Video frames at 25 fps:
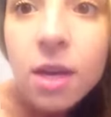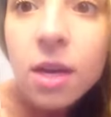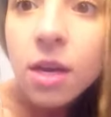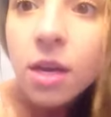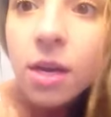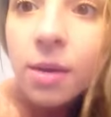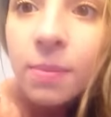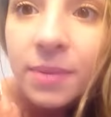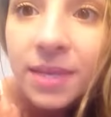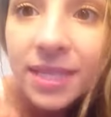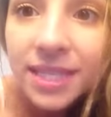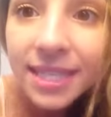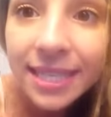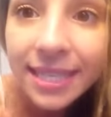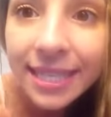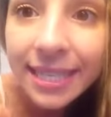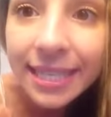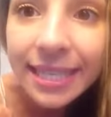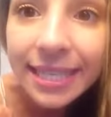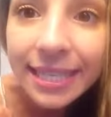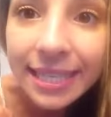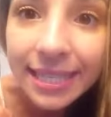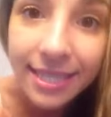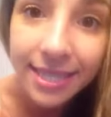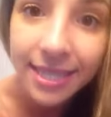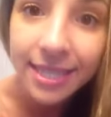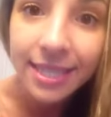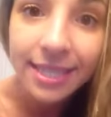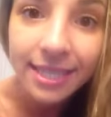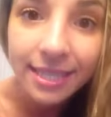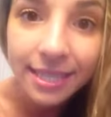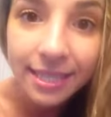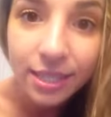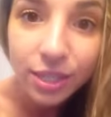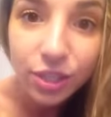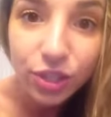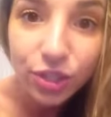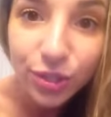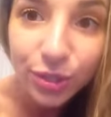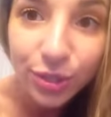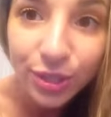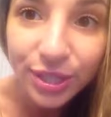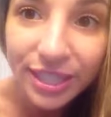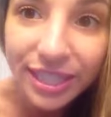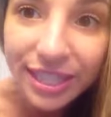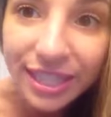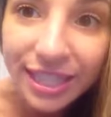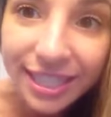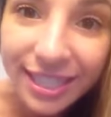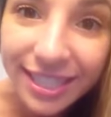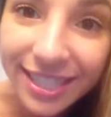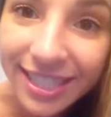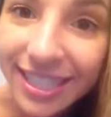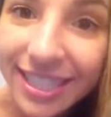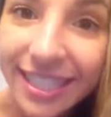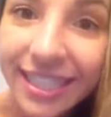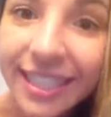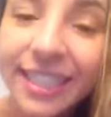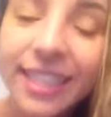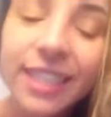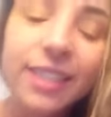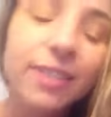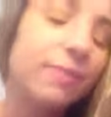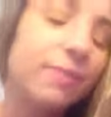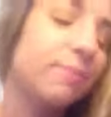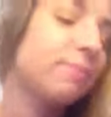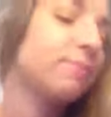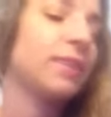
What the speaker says: on my skin. Don't see the skin?